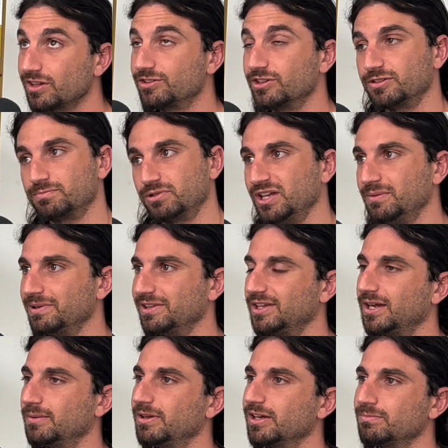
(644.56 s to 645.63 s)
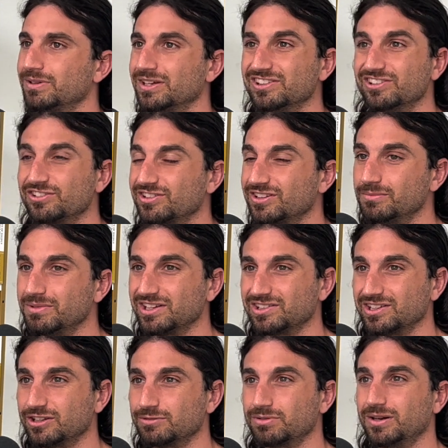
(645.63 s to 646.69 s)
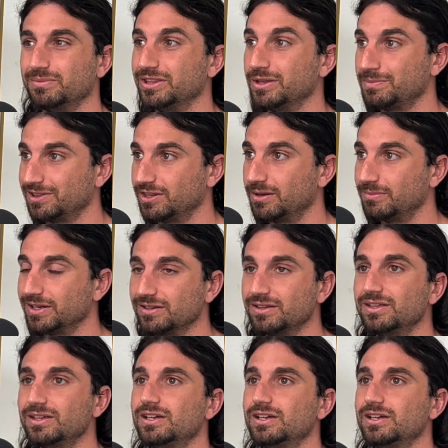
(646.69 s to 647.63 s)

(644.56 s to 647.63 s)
since pre-pandemic, but it just does not make sense probably in the pandemic